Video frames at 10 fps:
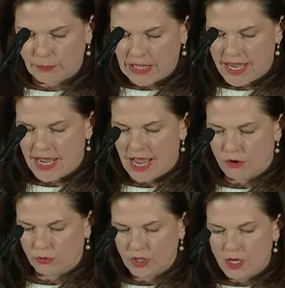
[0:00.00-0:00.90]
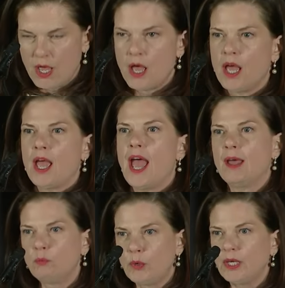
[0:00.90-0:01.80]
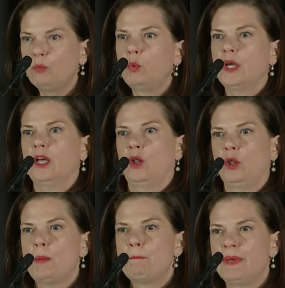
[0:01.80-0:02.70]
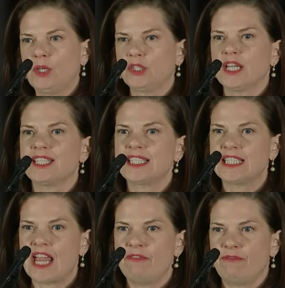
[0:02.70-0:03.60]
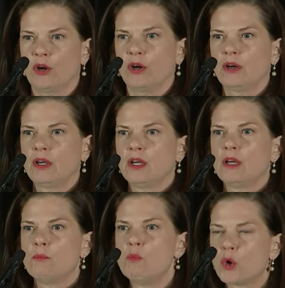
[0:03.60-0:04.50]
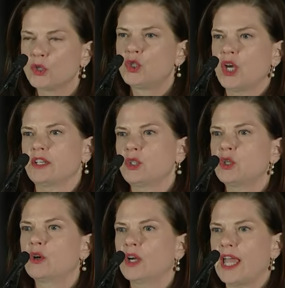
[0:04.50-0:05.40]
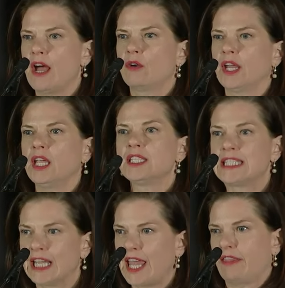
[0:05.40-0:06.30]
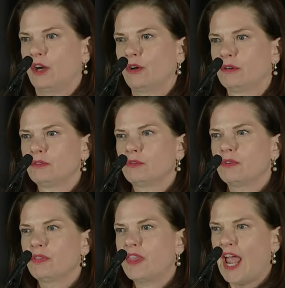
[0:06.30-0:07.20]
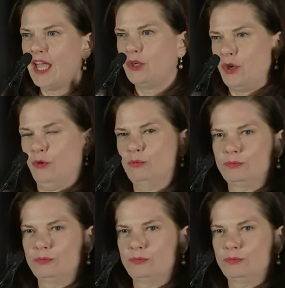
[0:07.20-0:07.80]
play out, and we will build a safer, more just Cook County together. Thank you.